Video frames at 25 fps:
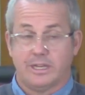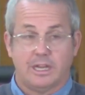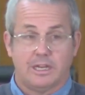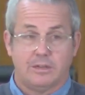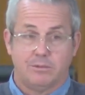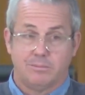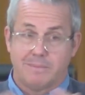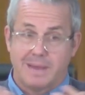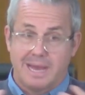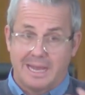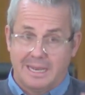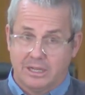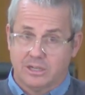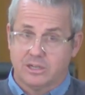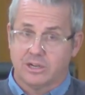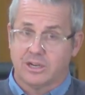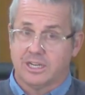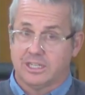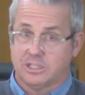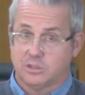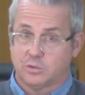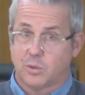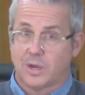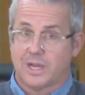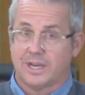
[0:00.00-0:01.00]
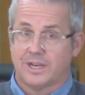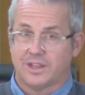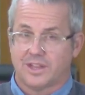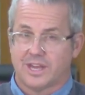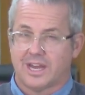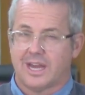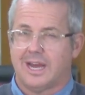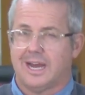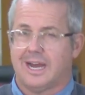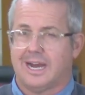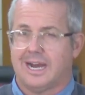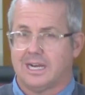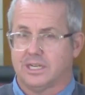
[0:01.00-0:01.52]
Eh, Malachi is one of the
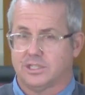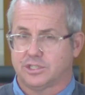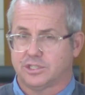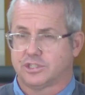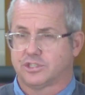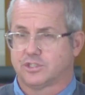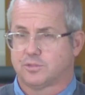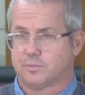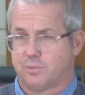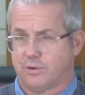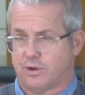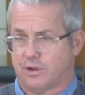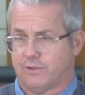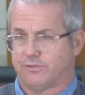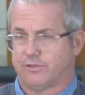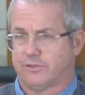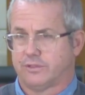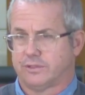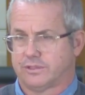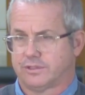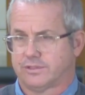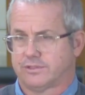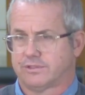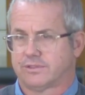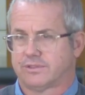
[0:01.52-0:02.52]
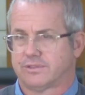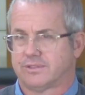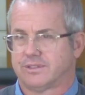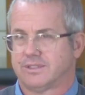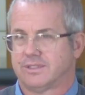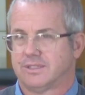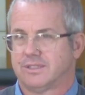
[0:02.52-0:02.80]
harshest prophets.